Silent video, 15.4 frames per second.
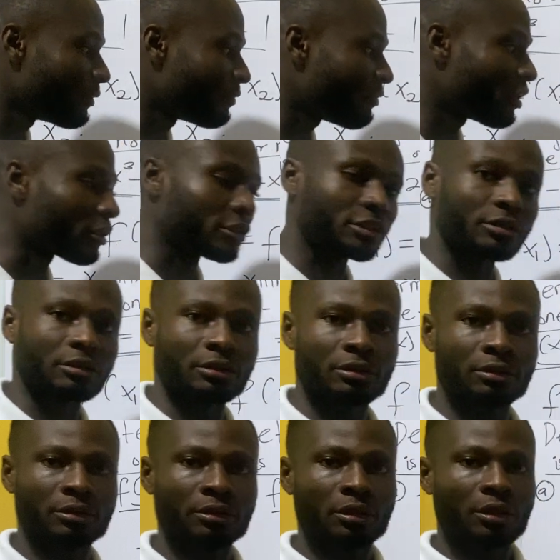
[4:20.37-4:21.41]
function,
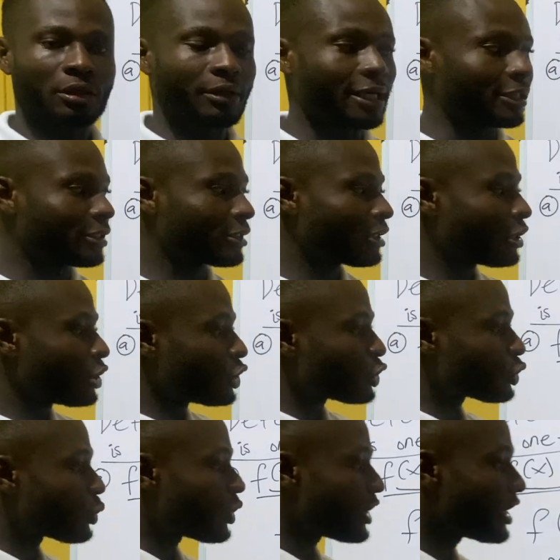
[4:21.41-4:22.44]
right?
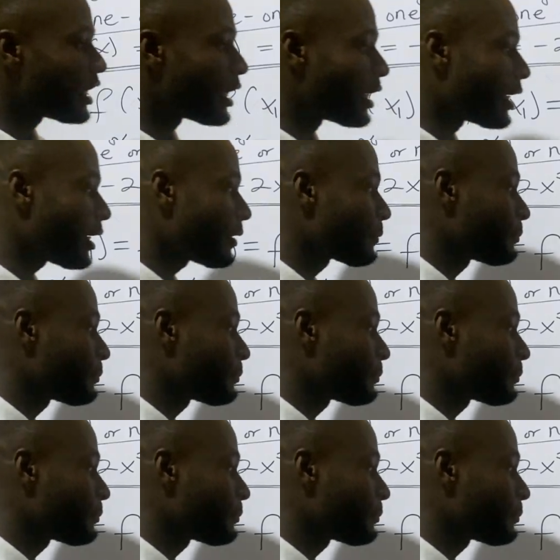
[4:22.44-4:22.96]
So here,